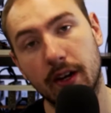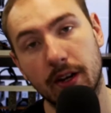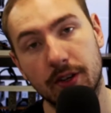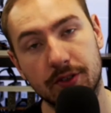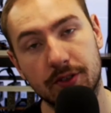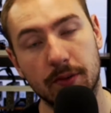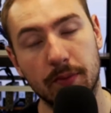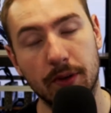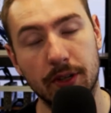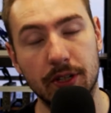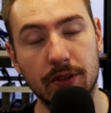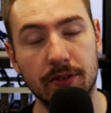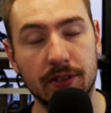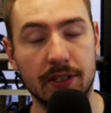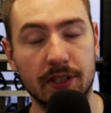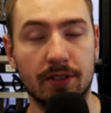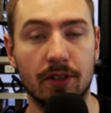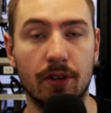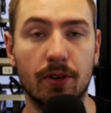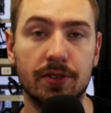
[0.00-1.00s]
someone
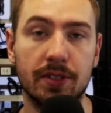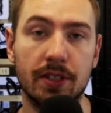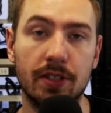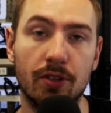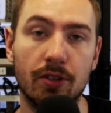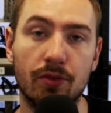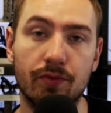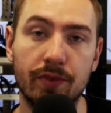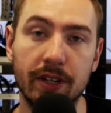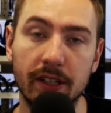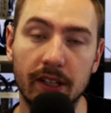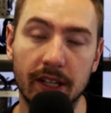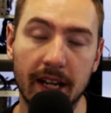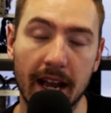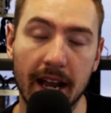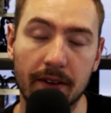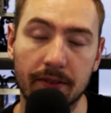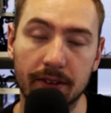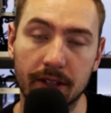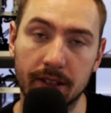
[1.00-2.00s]
uses those in your real
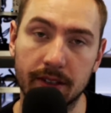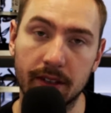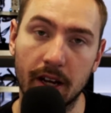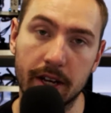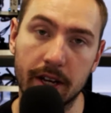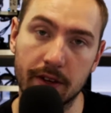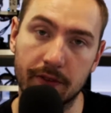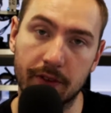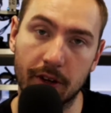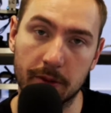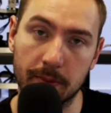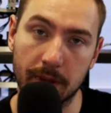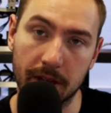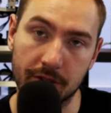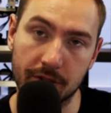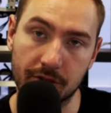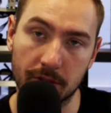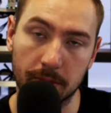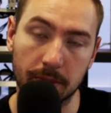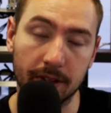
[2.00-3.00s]
account, and you've got a bit
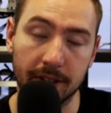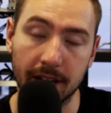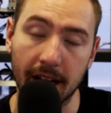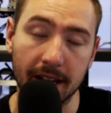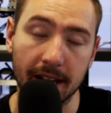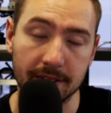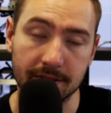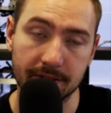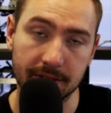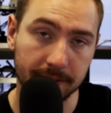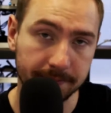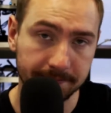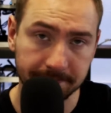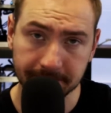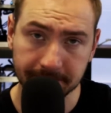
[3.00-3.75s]
of trouble on your hands.